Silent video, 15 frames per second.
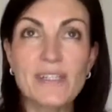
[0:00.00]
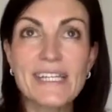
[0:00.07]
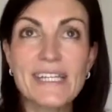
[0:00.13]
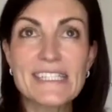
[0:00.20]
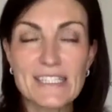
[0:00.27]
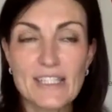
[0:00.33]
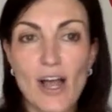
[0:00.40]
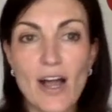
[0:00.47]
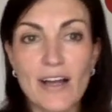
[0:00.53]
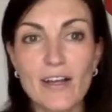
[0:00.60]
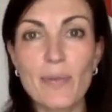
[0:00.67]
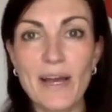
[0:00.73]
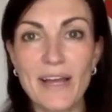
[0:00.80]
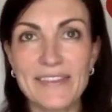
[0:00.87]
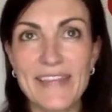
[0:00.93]
let's talk
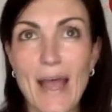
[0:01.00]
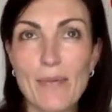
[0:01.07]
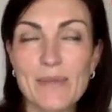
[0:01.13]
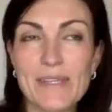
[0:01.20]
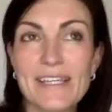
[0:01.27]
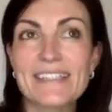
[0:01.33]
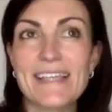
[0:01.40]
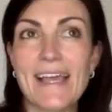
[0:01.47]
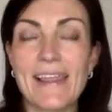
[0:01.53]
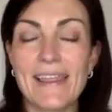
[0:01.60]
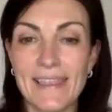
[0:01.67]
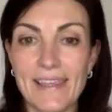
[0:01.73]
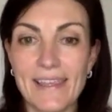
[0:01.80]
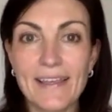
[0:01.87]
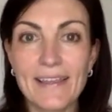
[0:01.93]
about that, because I
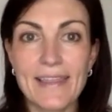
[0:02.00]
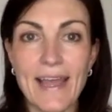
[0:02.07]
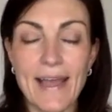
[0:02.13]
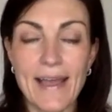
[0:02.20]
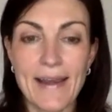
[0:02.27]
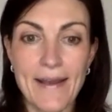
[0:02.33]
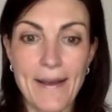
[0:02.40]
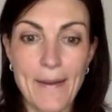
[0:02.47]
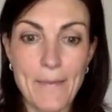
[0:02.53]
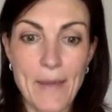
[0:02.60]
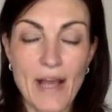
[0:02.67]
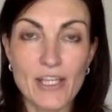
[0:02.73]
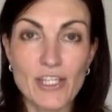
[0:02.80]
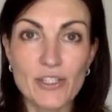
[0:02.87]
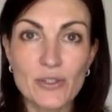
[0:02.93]
think that
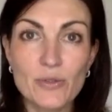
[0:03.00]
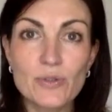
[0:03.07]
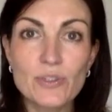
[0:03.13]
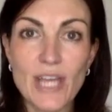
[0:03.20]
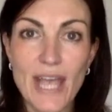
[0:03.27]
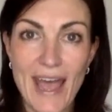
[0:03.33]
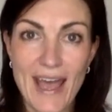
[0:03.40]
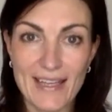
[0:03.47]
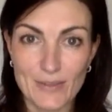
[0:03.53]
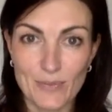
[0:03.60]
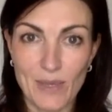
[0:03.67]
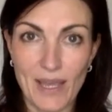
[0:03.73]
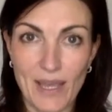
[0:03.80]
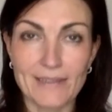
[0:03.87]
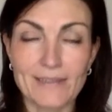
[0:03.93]
a huge
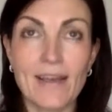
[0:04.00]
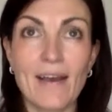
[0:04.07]
aspect